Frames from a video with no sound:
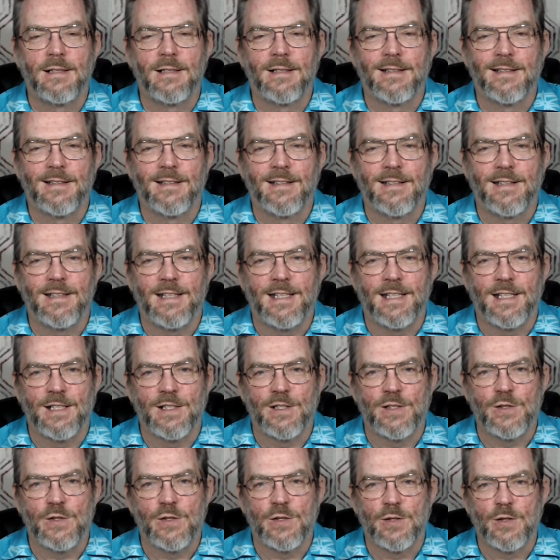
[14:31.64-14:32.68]

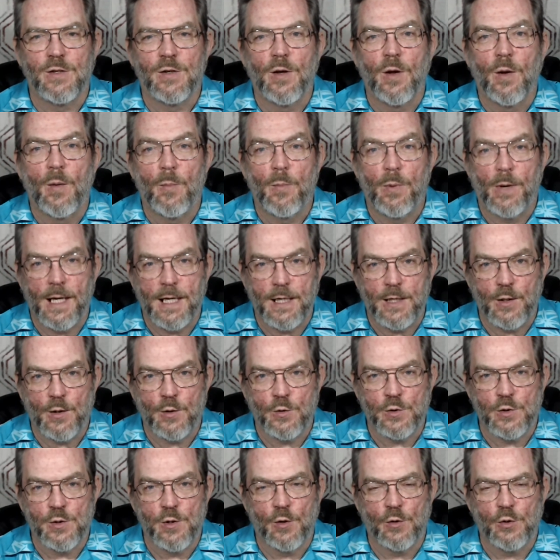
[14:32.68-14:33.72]
is Plato's
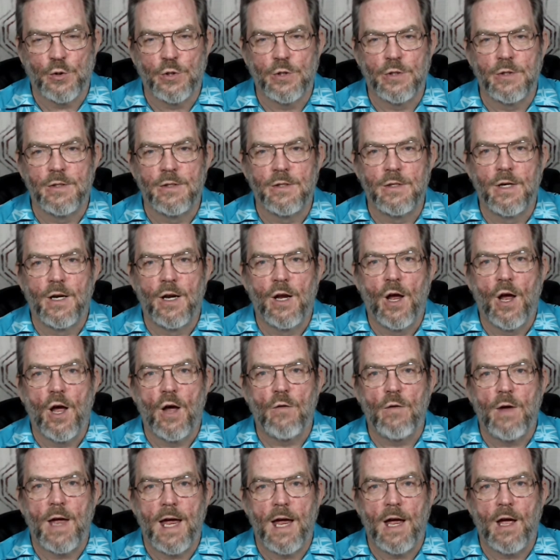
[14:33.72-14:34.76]
notion of
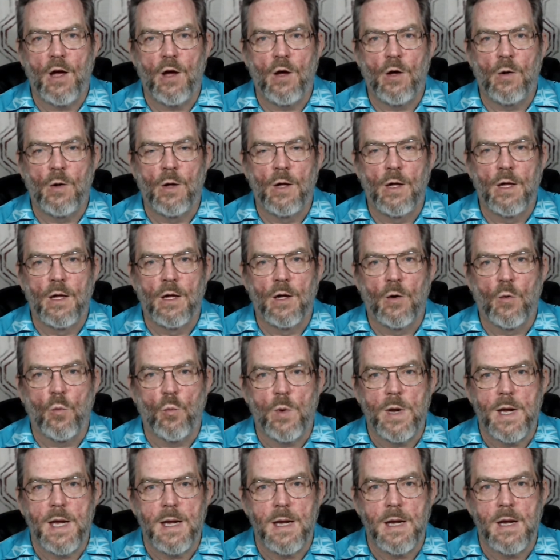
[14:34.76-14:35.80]
how
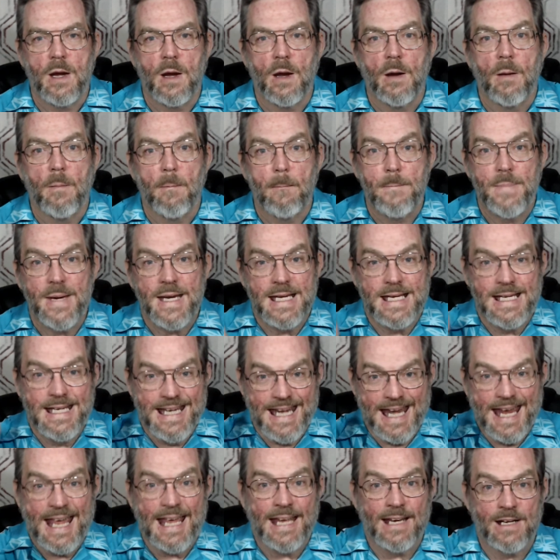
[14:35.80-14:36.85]
we
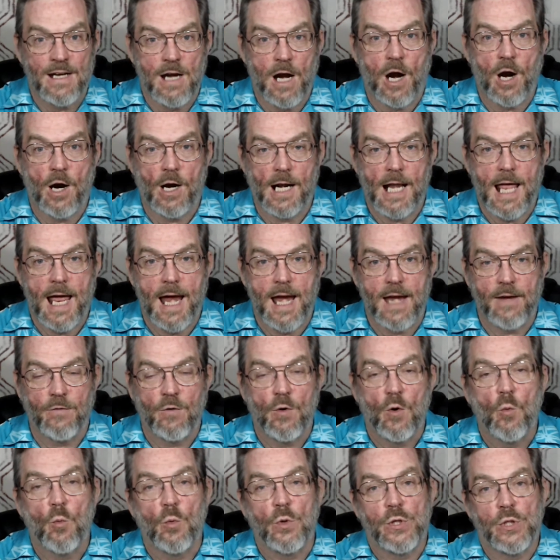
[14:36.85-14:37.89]
begin our life
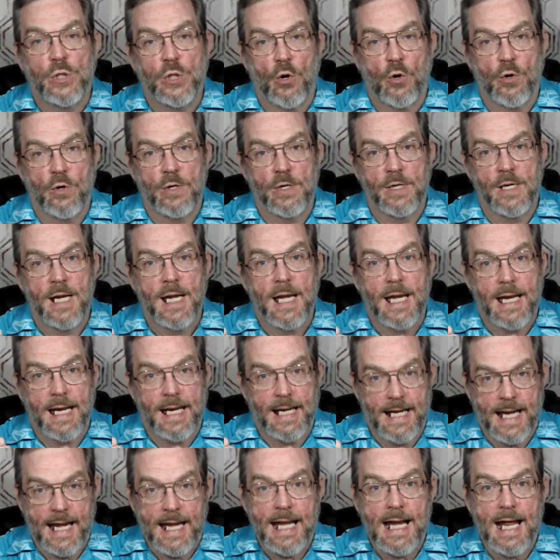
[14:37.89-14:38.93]
with certain
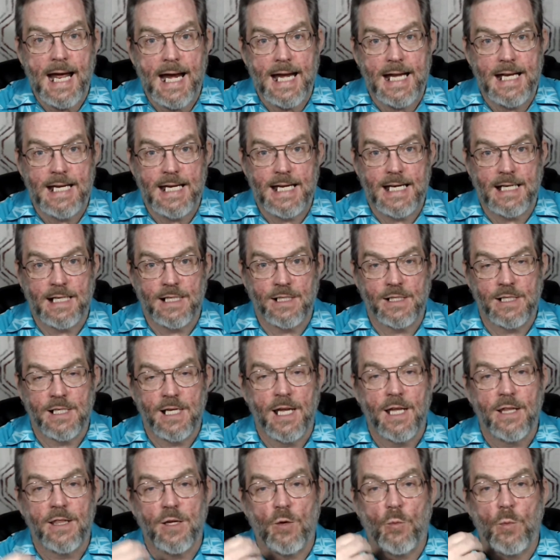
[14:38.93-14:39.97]
innate ideas
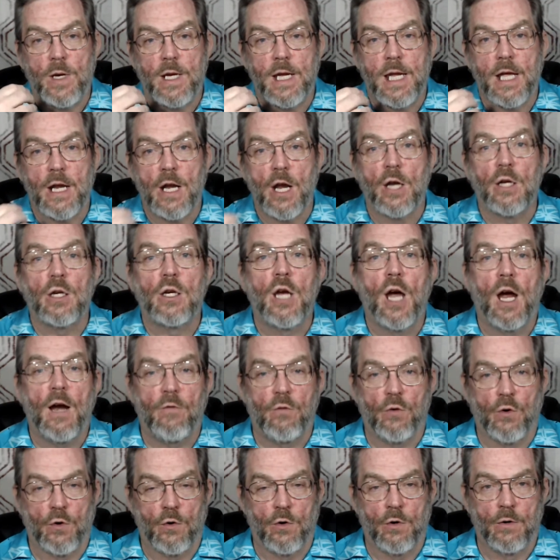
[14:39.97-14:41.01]
that we can
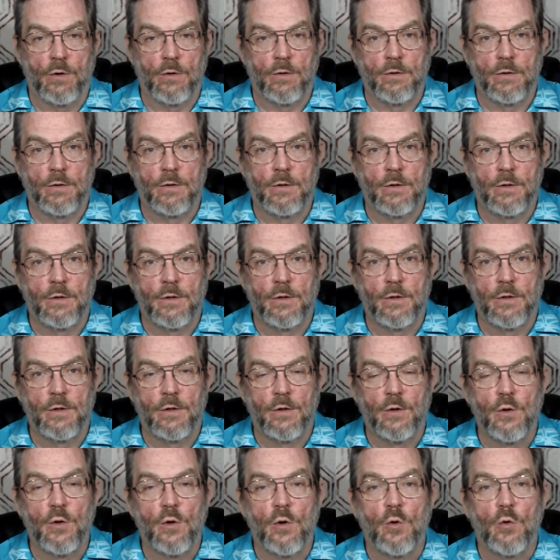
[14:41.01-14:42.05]
uncover
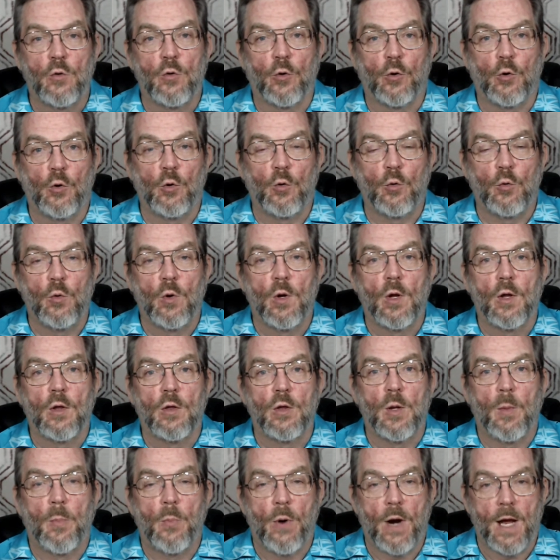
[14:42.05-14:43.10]
through the
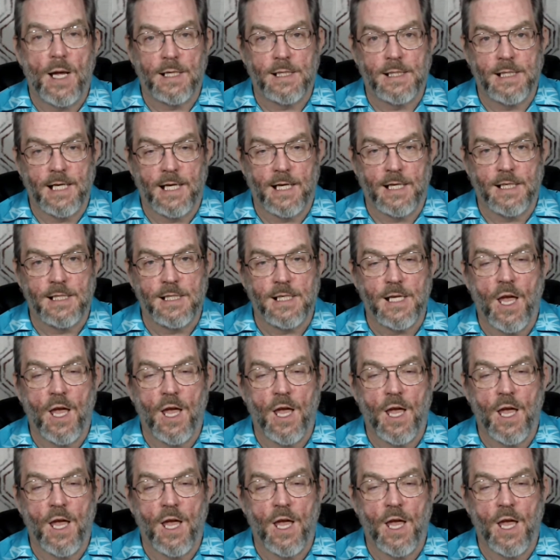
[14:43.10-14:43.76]
process of